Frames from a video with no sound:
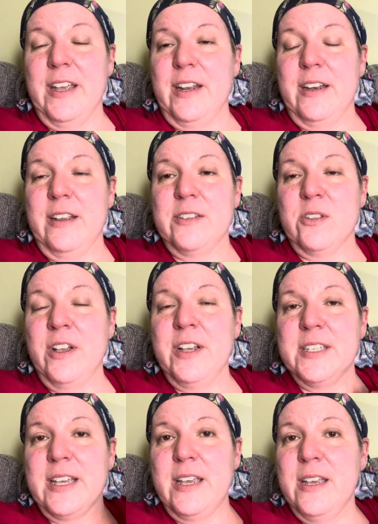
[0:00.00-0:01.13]
And as long
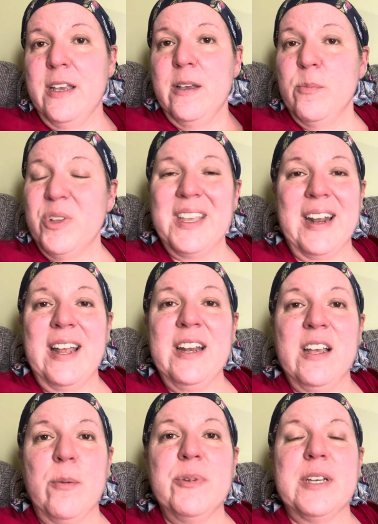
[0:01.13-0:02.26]
as I put that on a
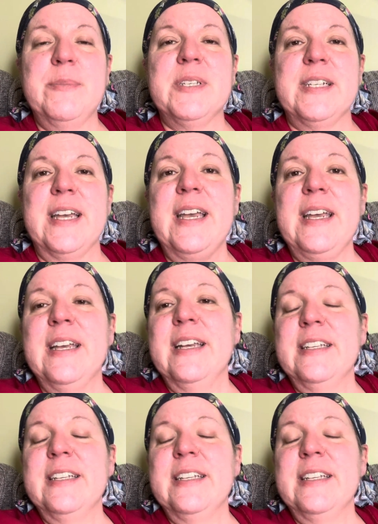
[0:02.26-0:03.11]
couple times a day.